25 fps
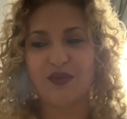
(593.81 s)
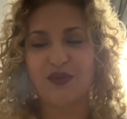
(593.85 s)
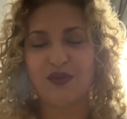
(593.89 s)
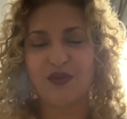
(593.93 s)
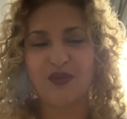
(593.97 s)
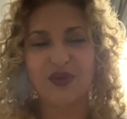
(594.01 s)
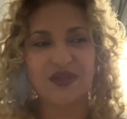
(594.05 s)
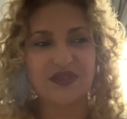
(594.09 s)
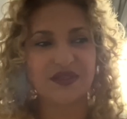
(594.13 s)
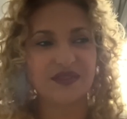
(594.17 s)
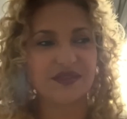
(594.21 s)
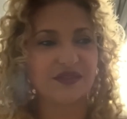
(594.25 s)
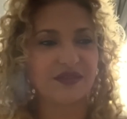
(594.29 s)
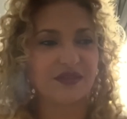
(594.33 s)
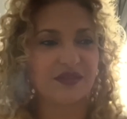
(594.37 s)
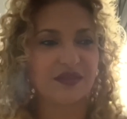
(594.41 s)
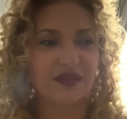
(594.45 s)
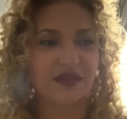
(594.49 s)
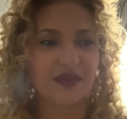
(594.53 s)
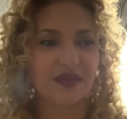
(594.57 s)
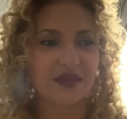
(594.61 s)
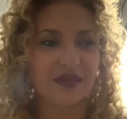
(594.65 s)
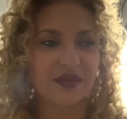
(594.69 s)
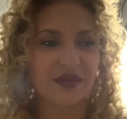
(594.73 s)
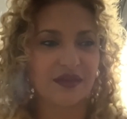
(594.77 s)
what
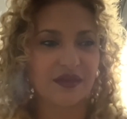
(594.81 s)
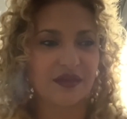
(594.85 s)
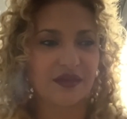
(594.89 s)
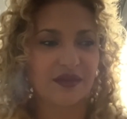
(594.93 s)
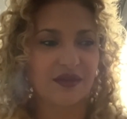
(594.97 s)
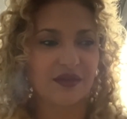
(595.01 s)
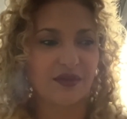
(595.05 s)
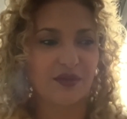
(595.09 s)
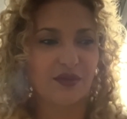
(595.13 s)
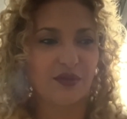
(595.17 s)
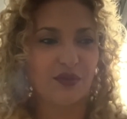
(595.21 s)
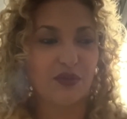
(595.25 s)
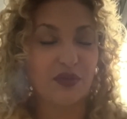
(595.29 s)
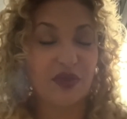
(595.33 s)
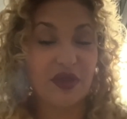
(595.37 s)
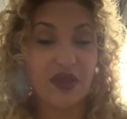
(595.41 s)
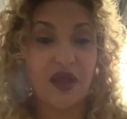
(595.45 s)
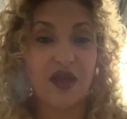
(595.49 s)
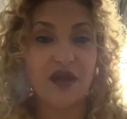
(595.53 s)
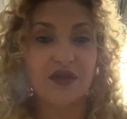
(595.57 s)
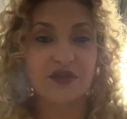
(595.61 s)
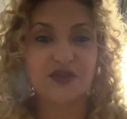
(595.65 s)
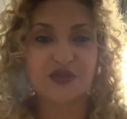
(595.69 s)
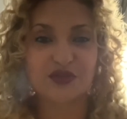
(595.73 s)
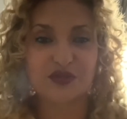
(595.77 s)
we
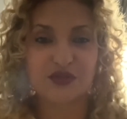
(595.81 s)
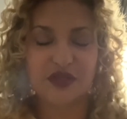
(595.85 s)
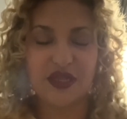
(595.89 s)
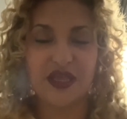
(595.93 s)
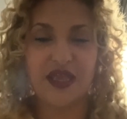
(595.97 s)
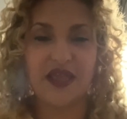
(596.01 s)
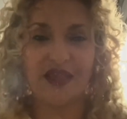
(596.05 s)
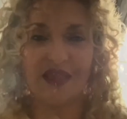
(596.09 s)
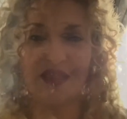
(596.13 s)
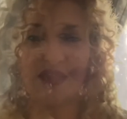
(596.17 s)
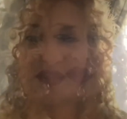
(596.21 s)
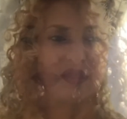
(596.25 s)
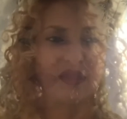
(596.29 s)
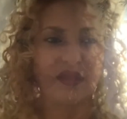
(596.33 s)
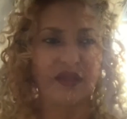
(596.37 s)
are today.